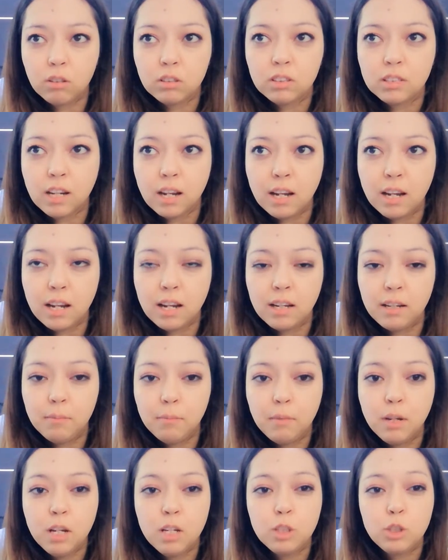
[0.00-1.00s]
time
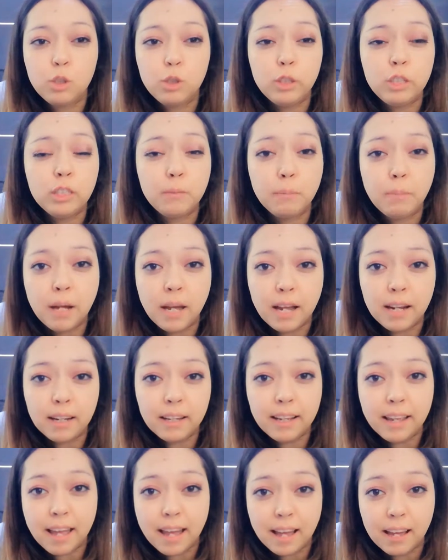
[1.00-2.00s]
to hit pan
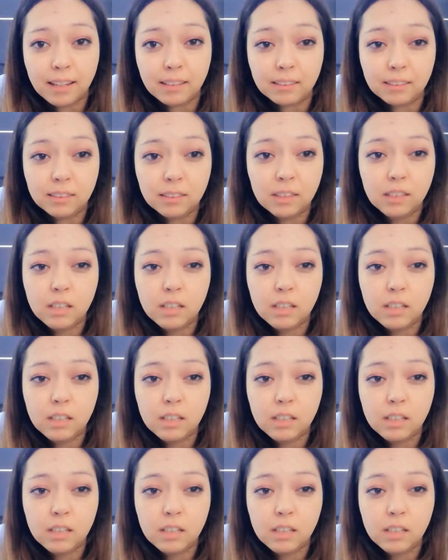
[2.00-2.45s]
again.